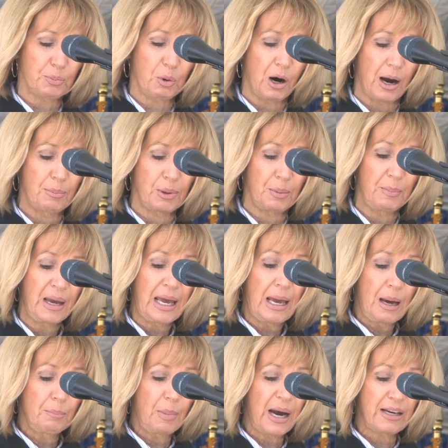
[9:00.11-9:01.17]
the problem
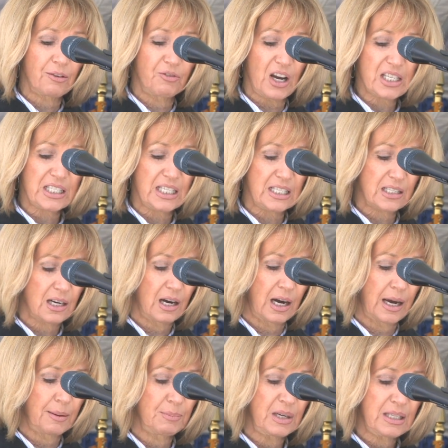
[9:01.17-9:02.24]
by investing
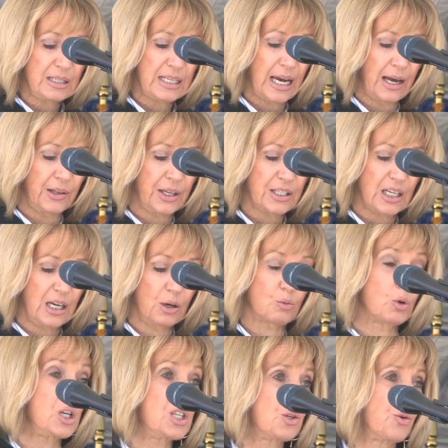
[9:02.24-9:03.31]
time, talent, and
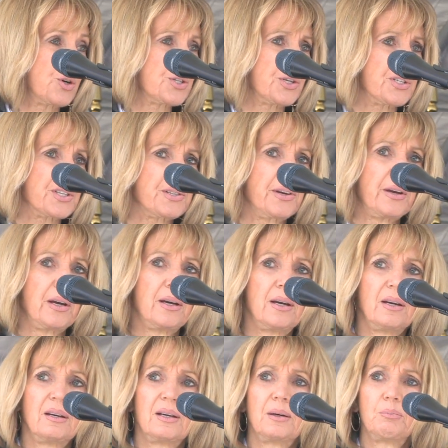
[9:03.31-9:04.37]
resources.
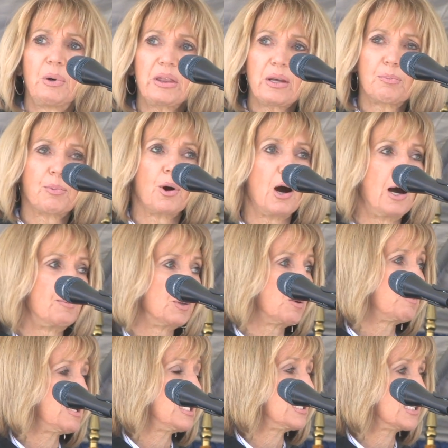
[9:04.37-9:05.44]
But the
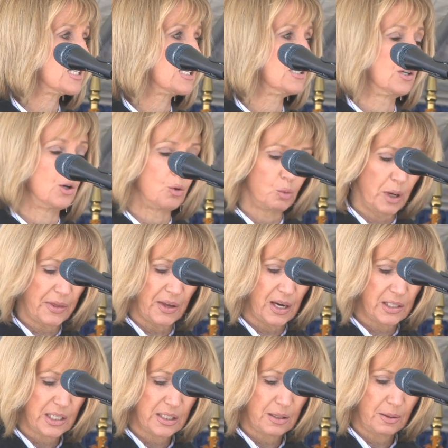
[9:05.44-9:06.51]
problem is still with
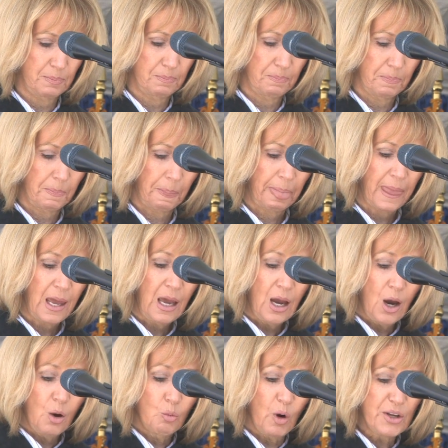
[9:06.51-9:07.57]
us.
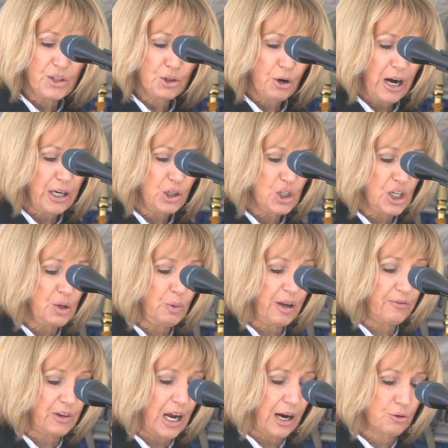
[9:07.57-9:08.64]
One strategy we
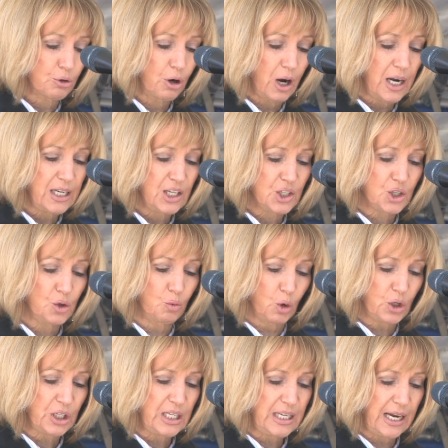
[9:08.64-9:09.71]
have not tried is to
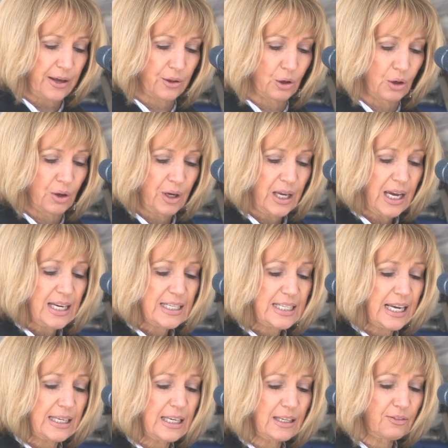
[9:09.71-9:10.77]
work together
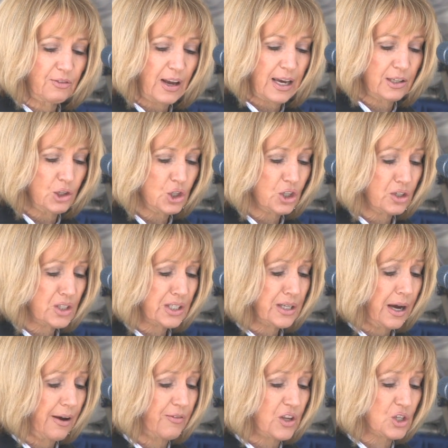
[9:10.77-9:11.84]
taking advantage
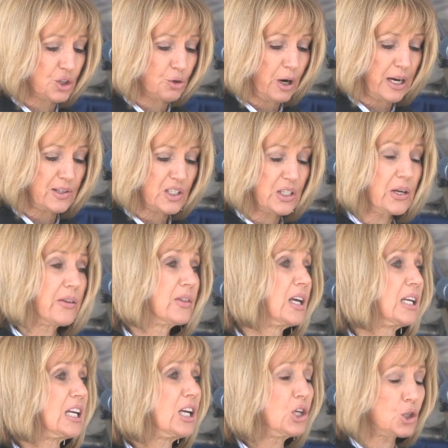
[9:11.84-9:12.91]
of the strengths
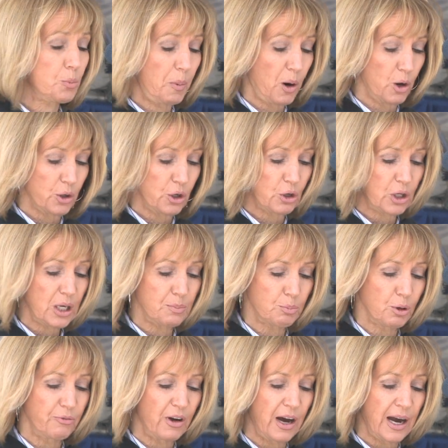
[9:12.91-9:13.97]
that each partner can
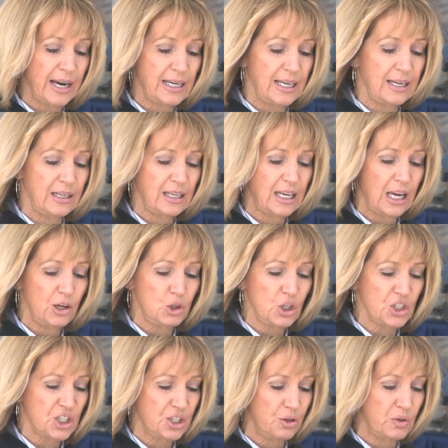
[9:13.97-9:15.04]
provide in
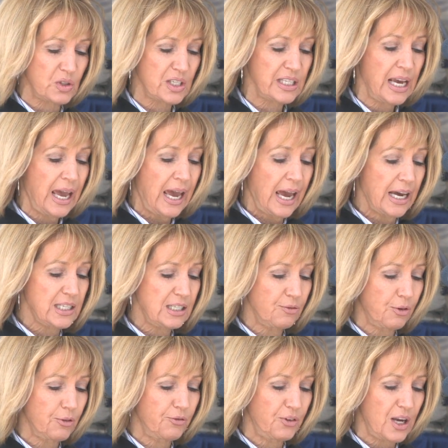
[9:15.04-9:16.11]
engaging students at
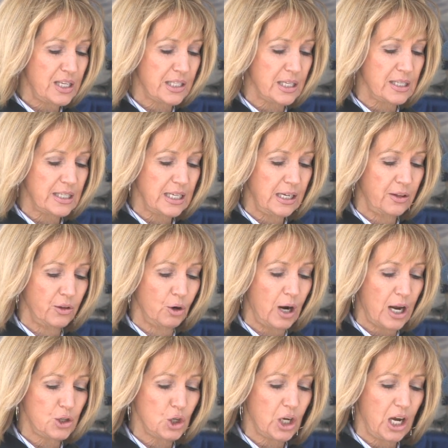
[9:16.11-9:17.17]
different phases in their
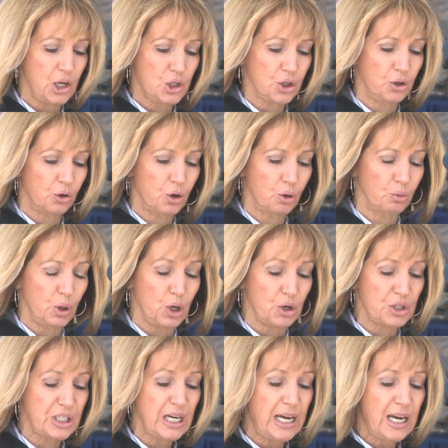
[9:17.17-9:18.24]
educational
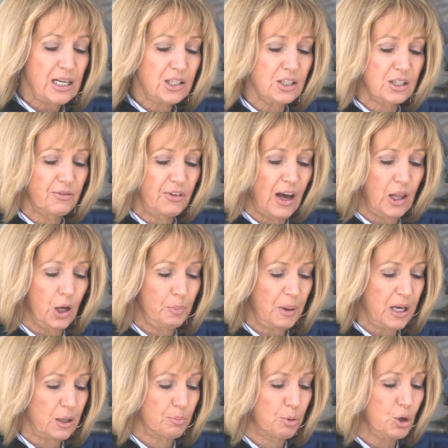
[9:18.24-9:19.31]
careers to develop
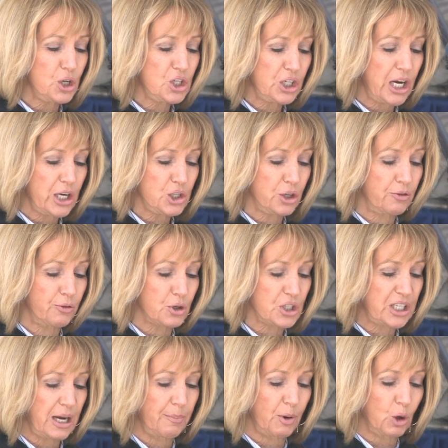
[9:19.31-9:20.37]
an appreciation for
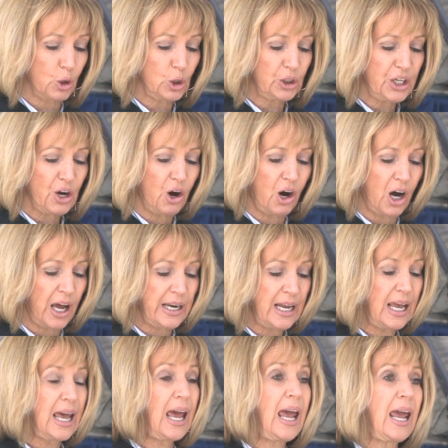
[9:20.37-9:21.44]
STEM early on
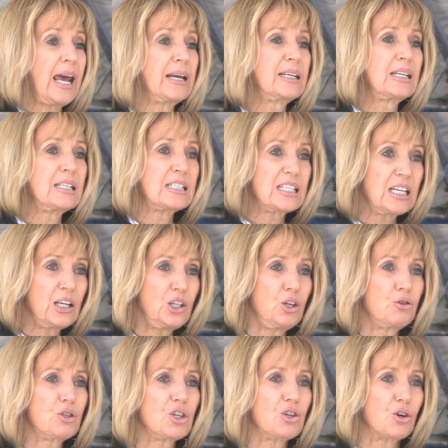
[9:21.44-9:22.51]
and
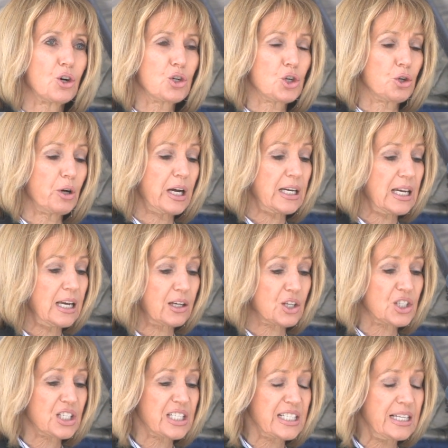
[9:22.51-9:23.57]
continue to nurture it in a
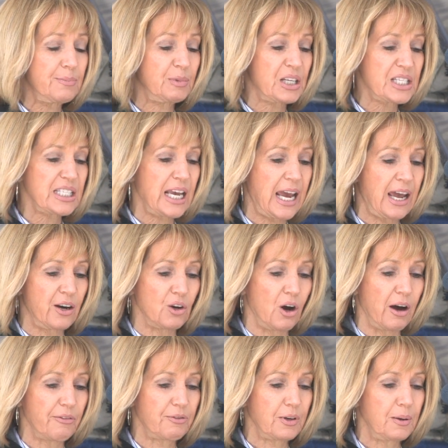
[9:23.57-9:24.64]
seamless
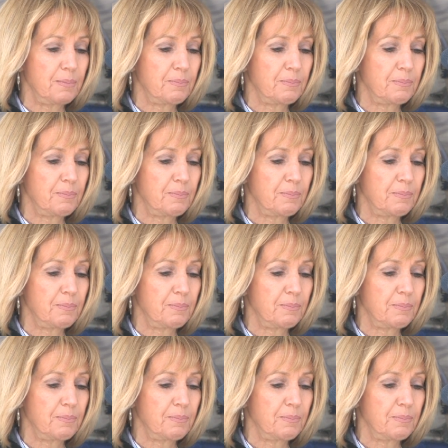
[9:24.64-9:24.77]
handoff.